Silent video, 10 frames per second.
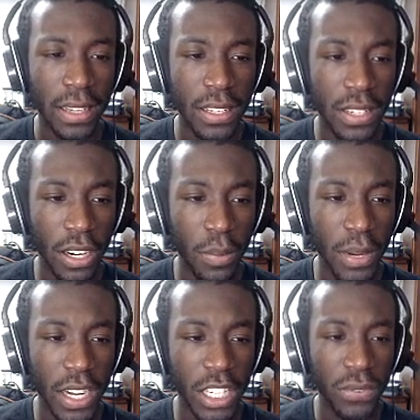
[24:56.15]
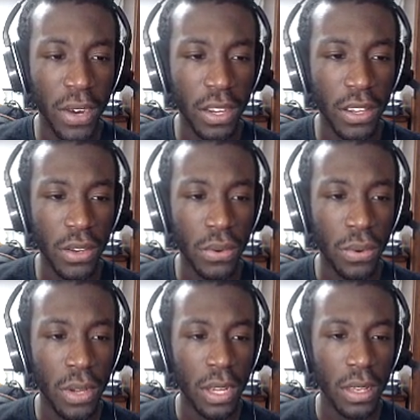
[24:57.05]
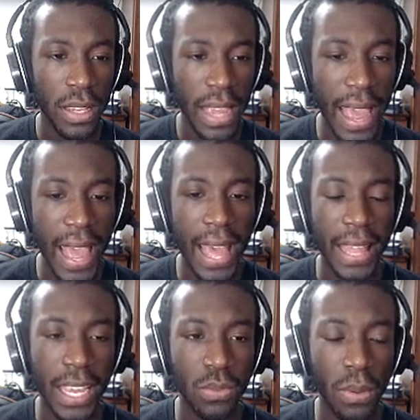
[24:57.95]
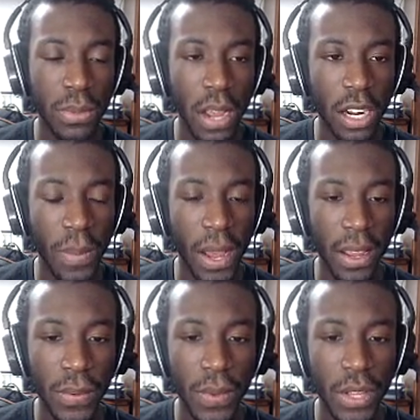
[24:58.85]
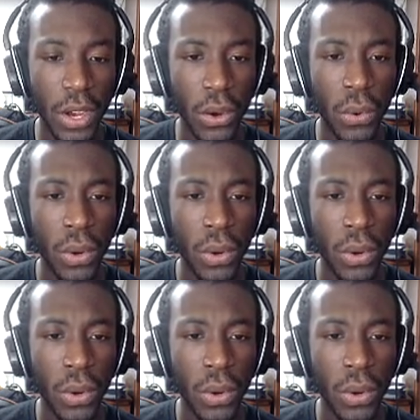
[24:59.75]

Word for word: Sucker Punch, fuck you. Yeah, that's what I'm talking about. Here we go.